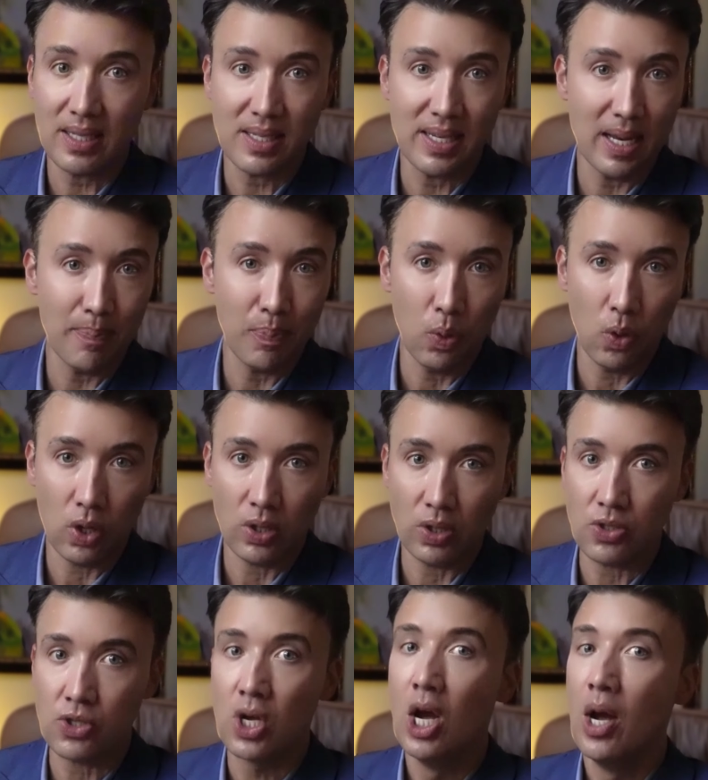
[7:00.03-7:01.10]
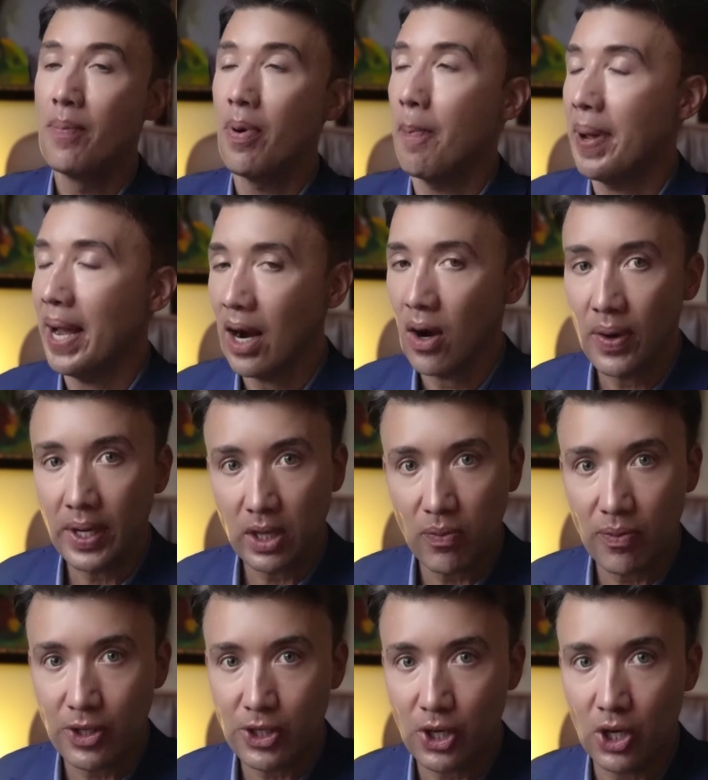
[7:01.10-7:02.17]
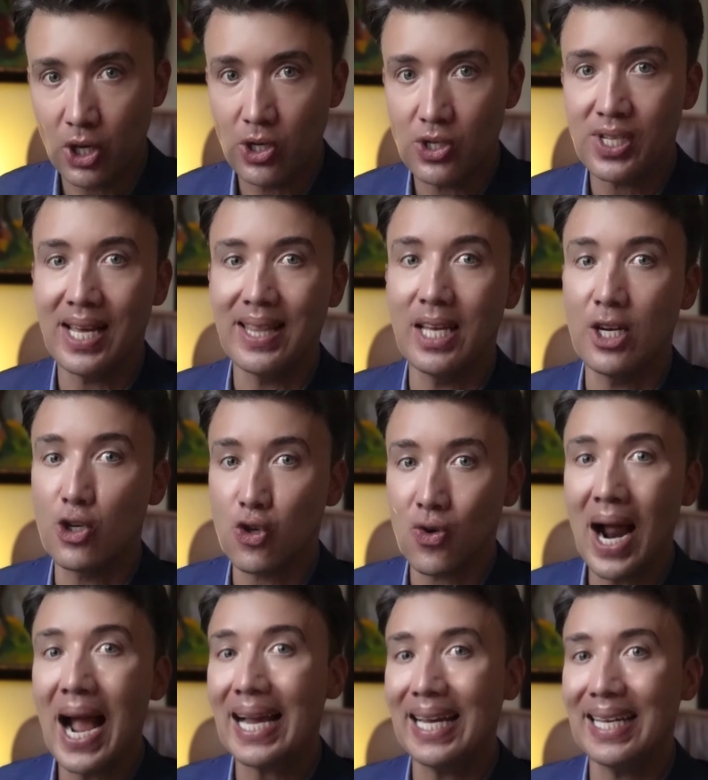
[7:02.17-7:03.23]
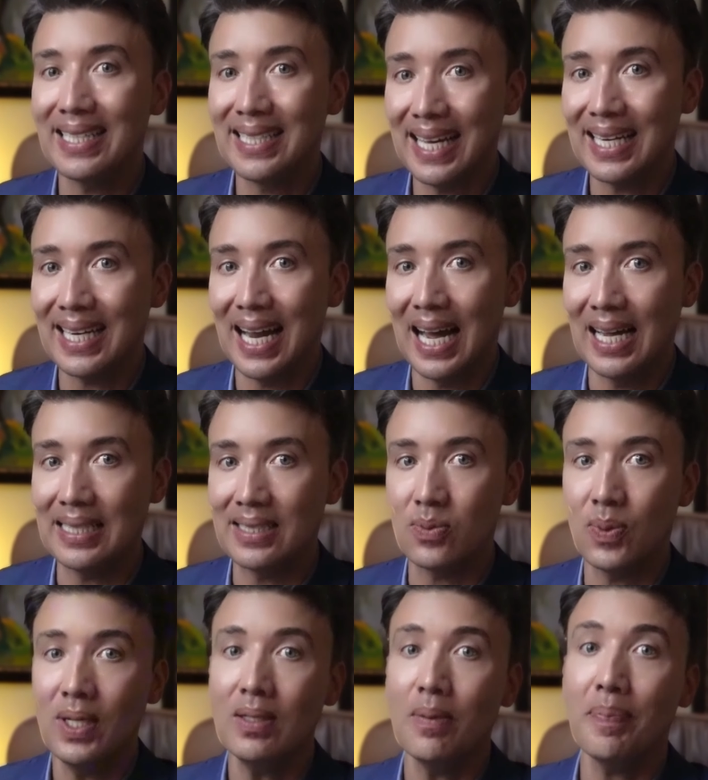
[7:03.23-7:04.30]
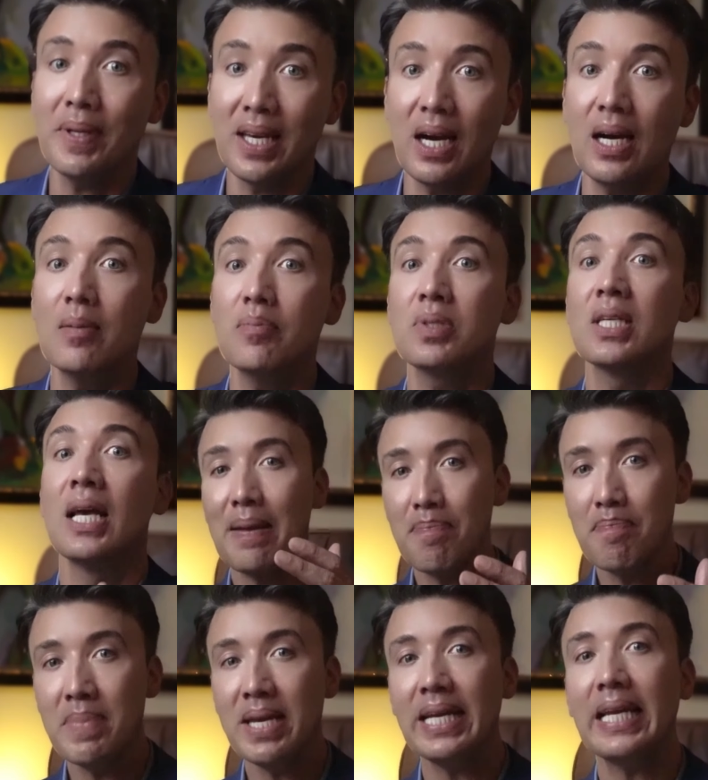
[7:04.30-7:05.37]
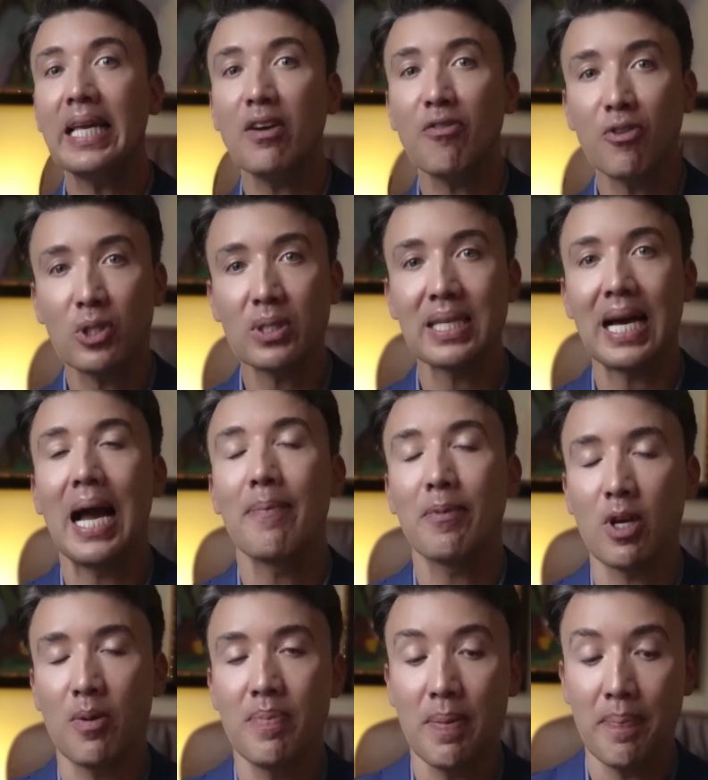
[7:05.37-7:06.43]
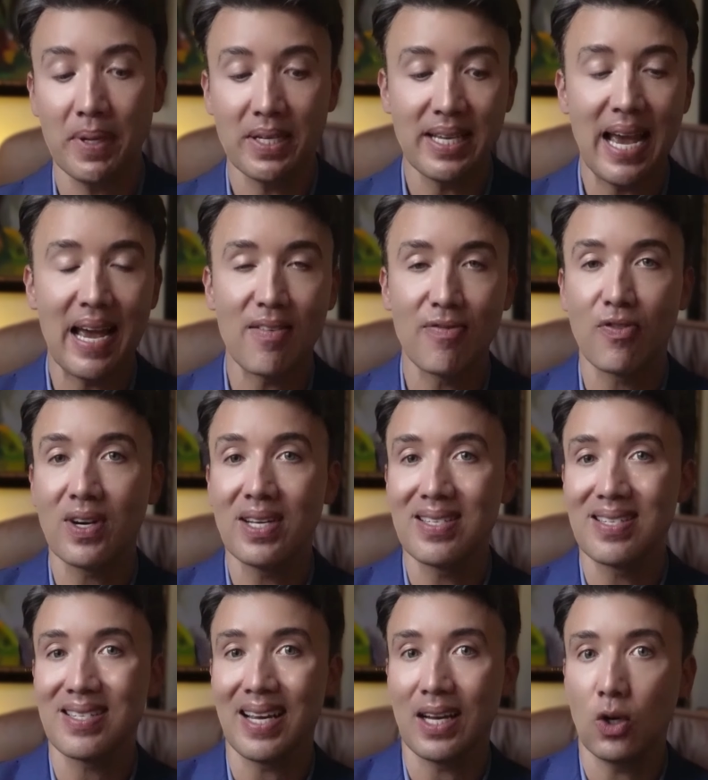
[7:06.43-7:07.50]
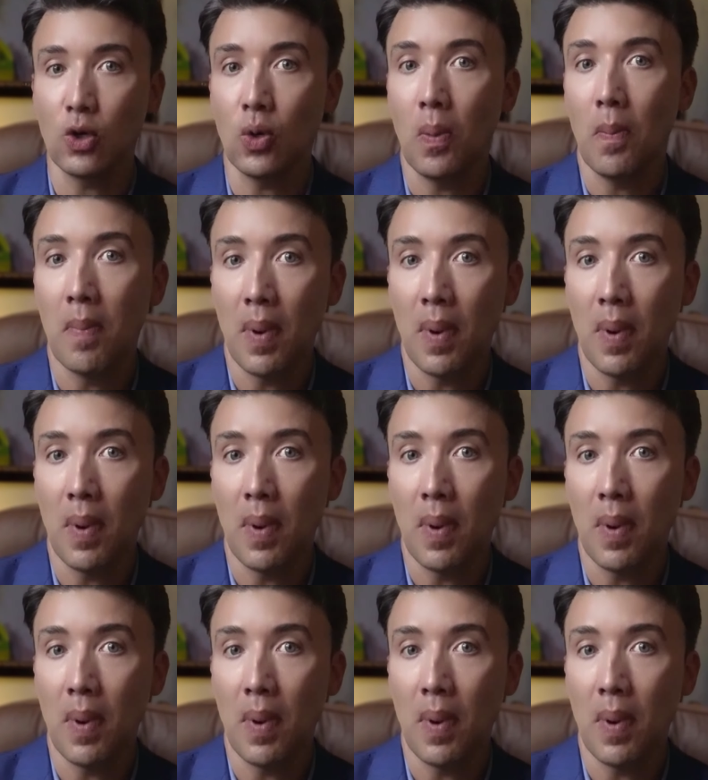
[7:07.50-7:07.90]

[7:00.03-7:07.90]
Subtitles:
the state portals, preparing the returns, and then tracking deadlines, well, it becomes a meaningful time commitment every single